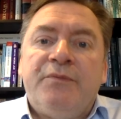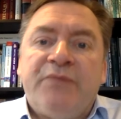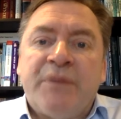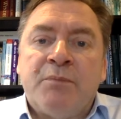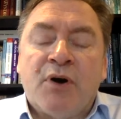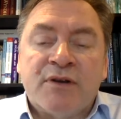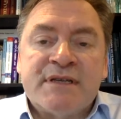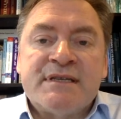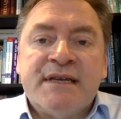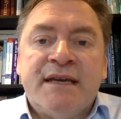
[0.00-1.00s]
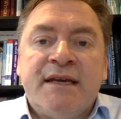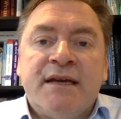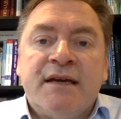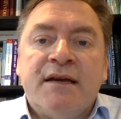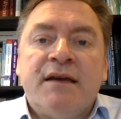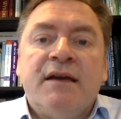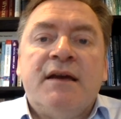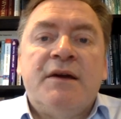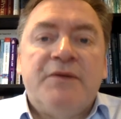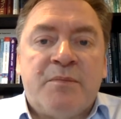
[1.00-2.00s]
the policy,
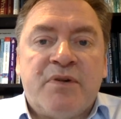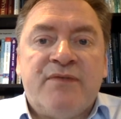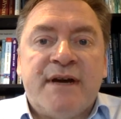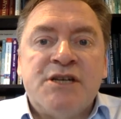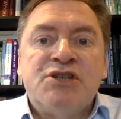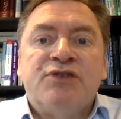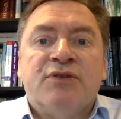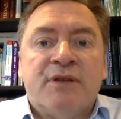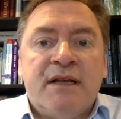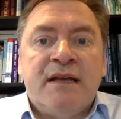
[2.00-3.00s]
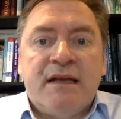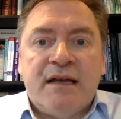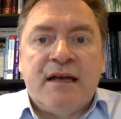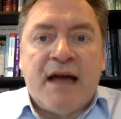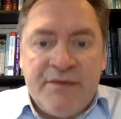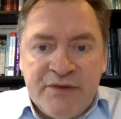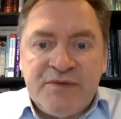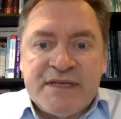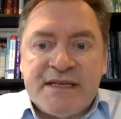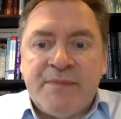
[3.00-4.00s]
the professional, and the
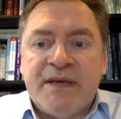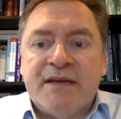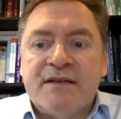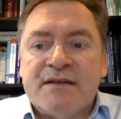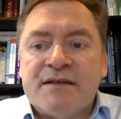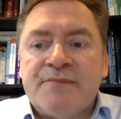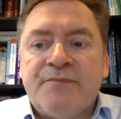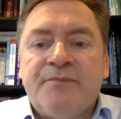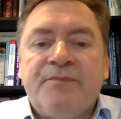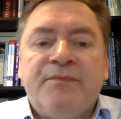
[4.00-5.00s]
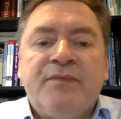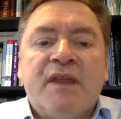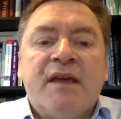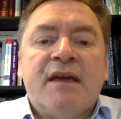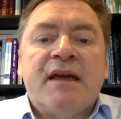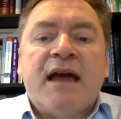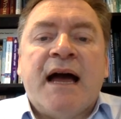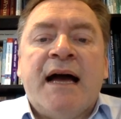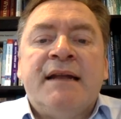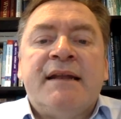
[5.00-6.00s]
recipient,
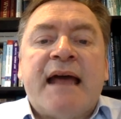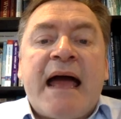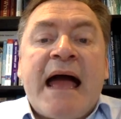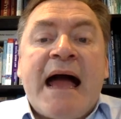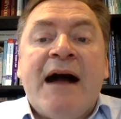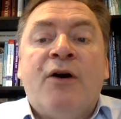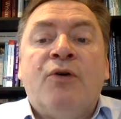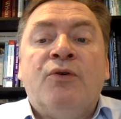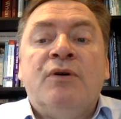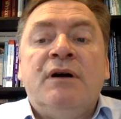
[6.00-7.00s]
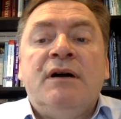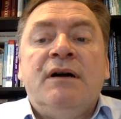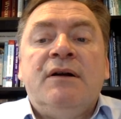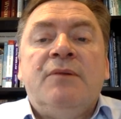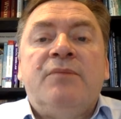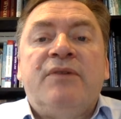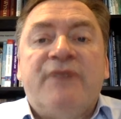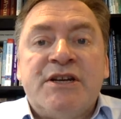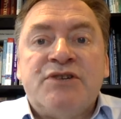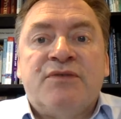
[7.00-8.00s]
and how
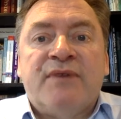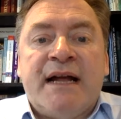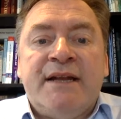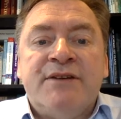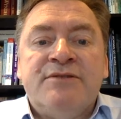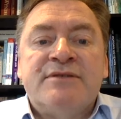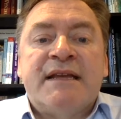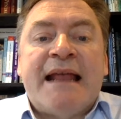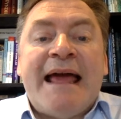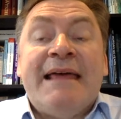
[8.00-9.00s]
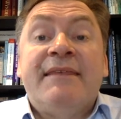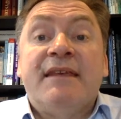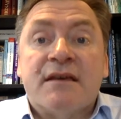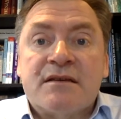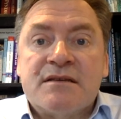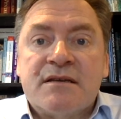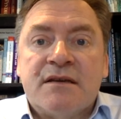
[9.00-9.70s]
professional values and ethics